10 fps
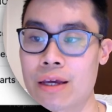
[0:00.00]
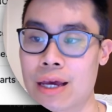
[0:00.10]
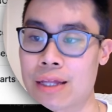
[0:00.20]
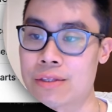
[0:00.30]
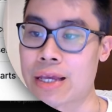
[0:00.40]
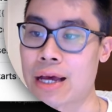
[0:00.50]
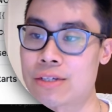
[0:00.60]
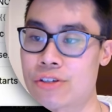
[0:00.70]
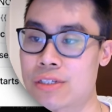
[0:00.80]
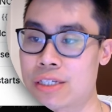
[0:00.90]
And yeah,
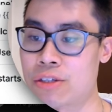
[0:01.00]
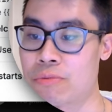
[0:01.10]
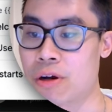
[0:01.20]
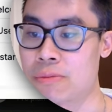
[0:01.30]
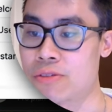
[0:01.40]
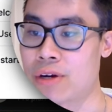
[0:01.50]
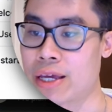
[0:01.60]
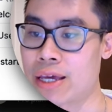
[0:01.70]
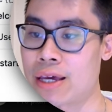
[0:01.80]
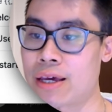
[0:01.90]
as you can see, the prompt is
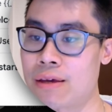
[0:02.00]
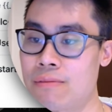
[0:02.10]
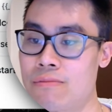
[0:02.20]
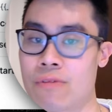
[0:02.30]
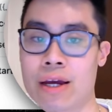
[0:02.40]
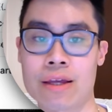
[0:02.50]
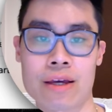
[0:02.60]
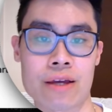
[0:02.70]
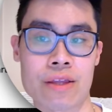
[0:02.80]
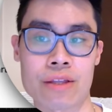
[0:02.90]
right here, right?
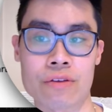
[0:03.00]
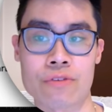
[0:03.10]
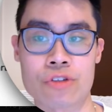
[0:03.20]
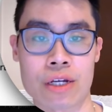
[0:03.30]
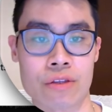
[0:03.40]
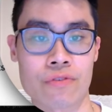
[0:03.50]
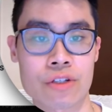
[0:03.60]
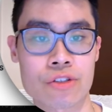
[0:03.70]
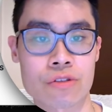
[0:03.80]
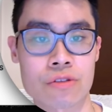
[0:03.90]
And then if you check the
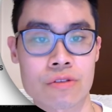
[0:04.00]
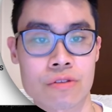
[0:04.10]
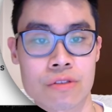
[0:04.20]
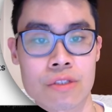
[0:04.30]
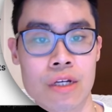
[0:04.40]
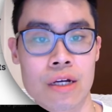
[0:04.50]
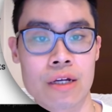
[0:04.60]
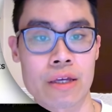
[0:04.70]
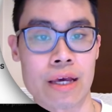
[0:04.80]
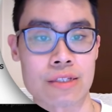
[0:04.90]
functions,
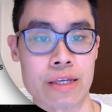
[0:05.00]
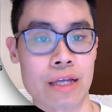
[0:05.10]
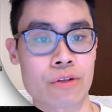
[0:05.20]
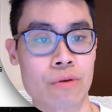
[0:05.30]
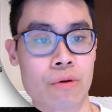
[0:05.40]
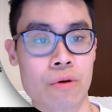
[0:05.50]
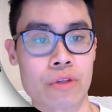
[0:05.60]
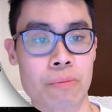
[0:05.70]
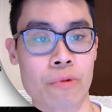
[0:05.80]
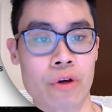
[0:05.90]
yes, the anchor,
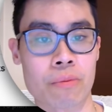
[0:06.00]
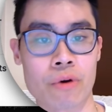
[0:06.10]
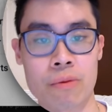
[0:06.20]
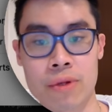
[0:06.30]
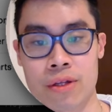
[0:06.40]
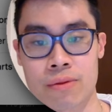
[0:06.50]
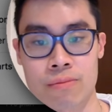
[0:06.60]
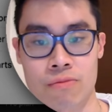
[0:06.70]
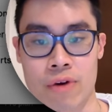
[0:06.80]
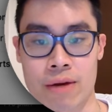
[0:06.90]
the book appointment,
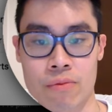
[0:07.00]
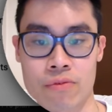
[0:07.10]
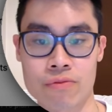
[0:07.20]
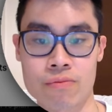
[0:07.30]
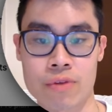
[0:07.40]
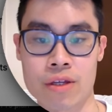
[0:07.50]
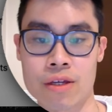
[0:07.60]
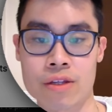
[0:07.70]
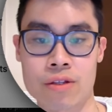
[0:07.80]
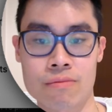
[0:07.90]
right, with
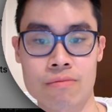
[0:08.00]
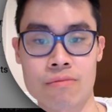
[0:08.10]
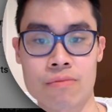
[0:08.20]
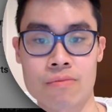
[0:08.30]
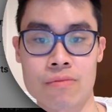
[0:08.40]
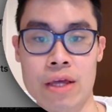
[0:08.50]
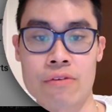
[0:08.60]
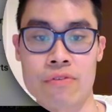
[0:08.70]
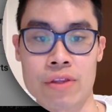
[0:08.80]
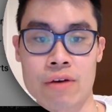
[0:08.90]
the
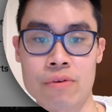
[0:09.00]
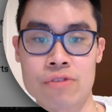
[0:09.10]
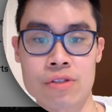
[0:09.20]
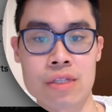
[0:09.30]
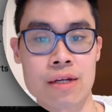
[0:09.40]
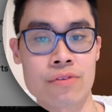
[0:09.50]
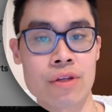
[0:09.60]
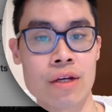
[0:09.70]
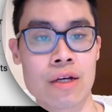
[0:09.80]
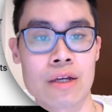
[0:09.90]
everything that we've just
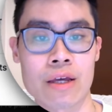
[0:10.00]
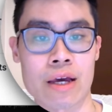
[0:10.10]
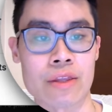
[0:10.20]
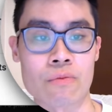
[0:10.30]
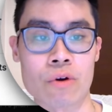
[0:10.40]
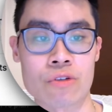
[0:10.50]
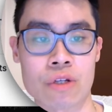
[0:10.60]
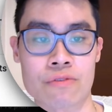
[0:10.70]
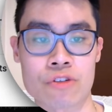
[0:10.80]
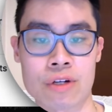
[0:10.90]
done. And then we also
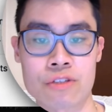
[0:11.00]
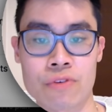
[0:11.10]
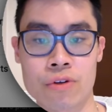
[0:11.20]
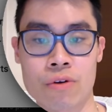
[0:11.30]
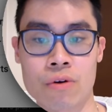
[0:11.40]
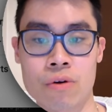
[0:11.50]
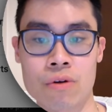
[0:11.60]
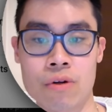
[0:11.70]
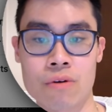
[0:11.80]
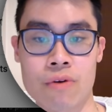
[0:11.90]
have the transfer
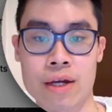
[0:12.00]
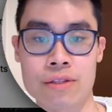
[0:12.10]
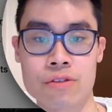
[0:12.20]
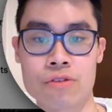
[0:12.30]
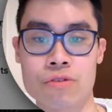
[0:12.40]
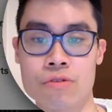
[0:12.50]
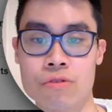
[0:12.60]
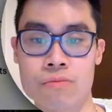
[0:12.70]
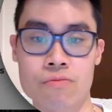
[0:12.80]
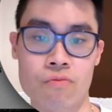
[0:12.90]
call, right,
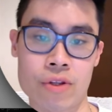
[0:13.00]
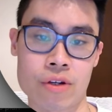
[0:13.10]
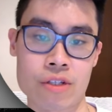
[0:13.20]
to when the